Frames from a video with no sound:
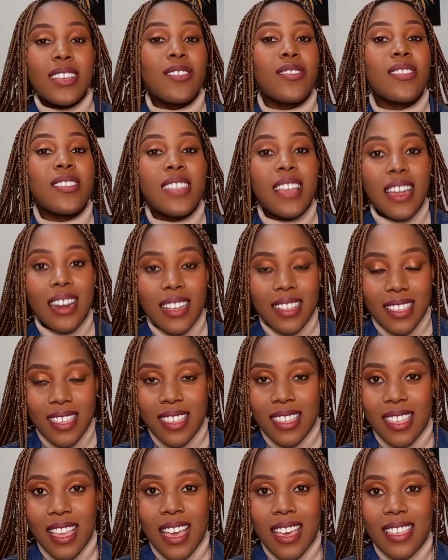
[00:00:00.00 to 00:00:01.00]
You start
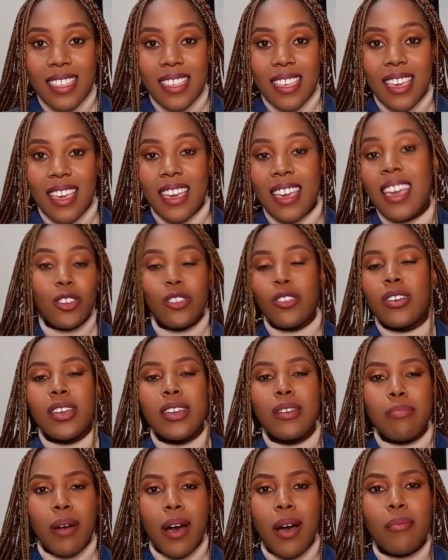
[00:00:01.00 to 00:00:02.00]
exercising. You know,
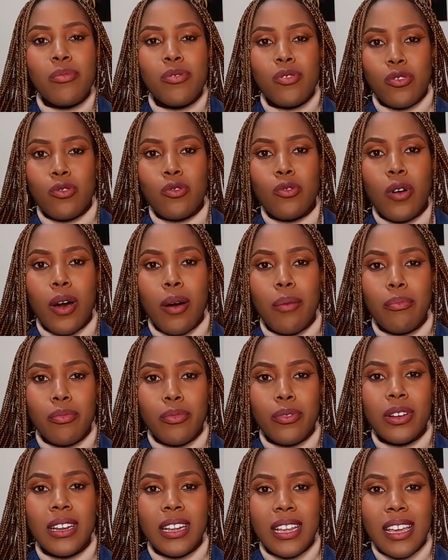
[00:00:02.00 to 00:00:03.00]
it pumps you
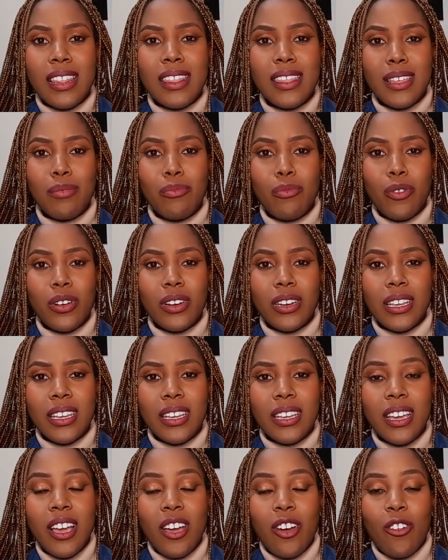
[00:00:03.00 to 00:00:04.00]
up really in the
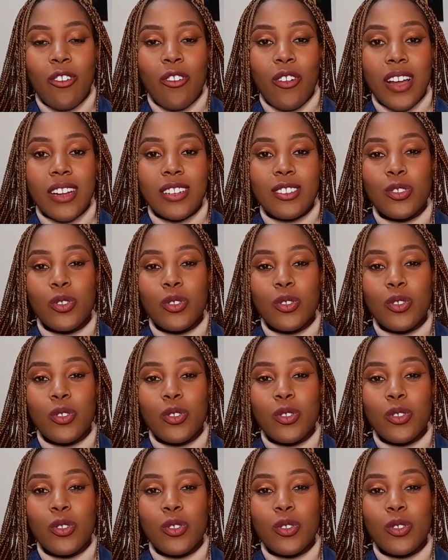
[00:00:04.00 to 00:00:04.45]
morning, right?